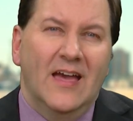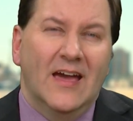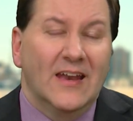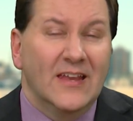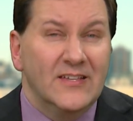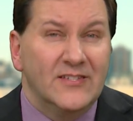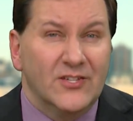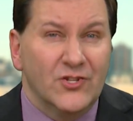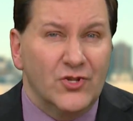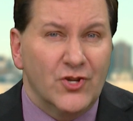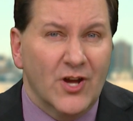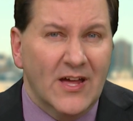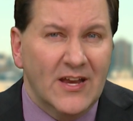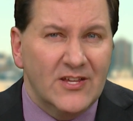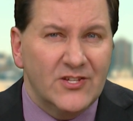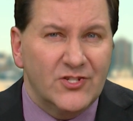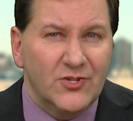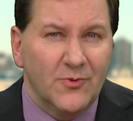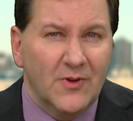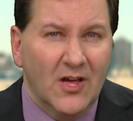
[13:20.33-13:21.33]
And Lisa, China
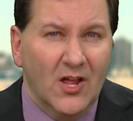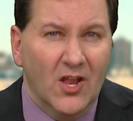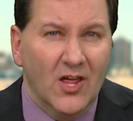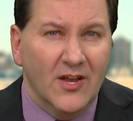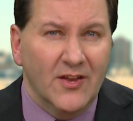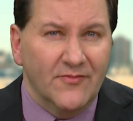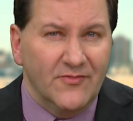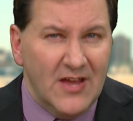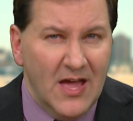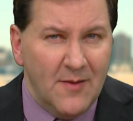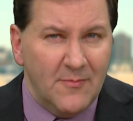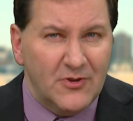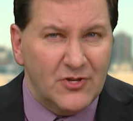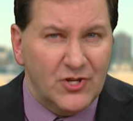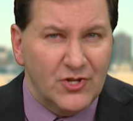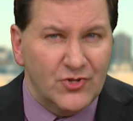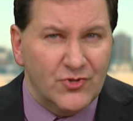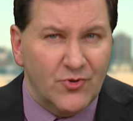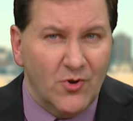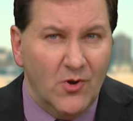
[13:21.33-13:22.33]
is doing a lot of damage
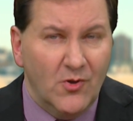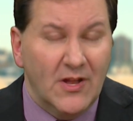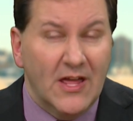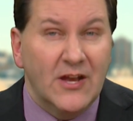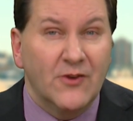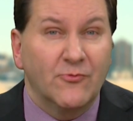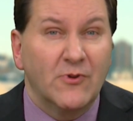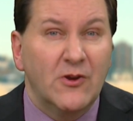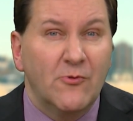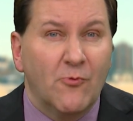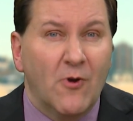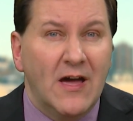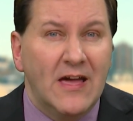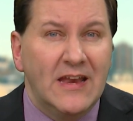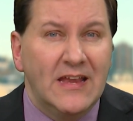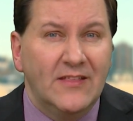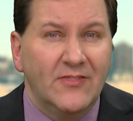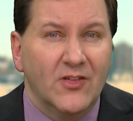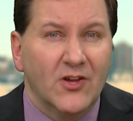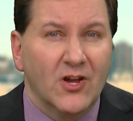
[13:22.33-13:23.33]
control and
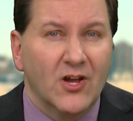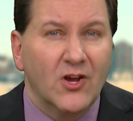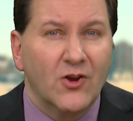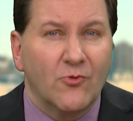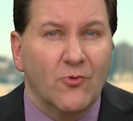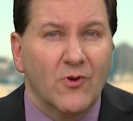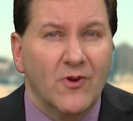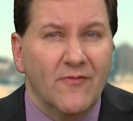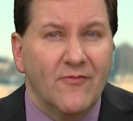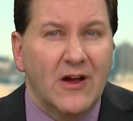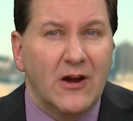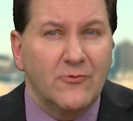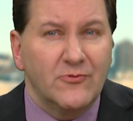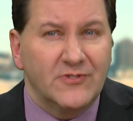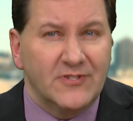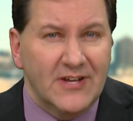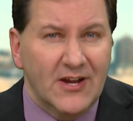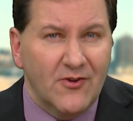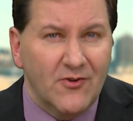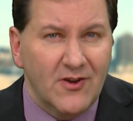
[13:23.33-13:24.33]
rewriting the
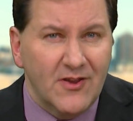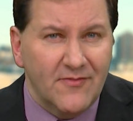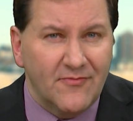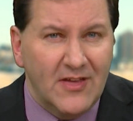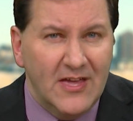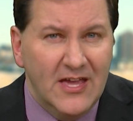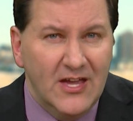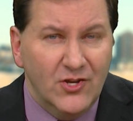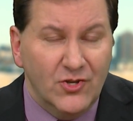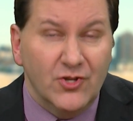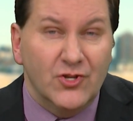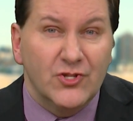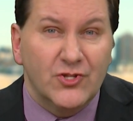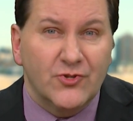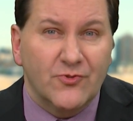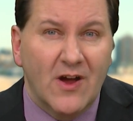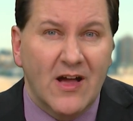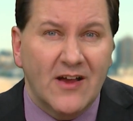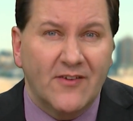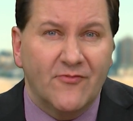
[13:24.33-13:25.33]
coronavirus narrative to
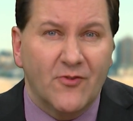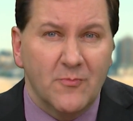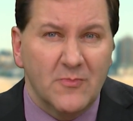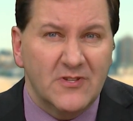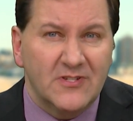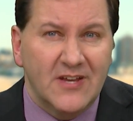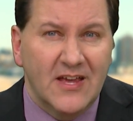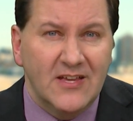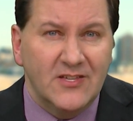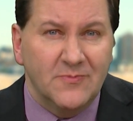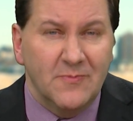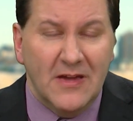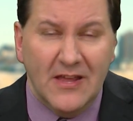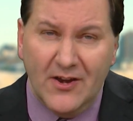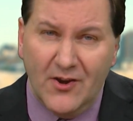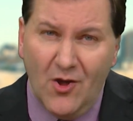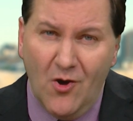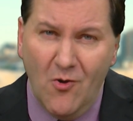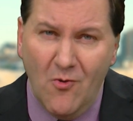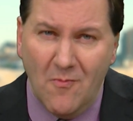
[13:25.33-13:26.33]
distract from mistakes made
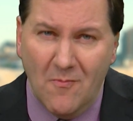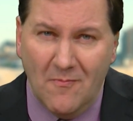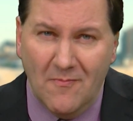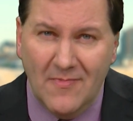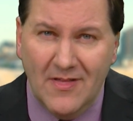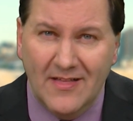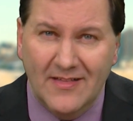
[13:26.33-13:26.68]
at home.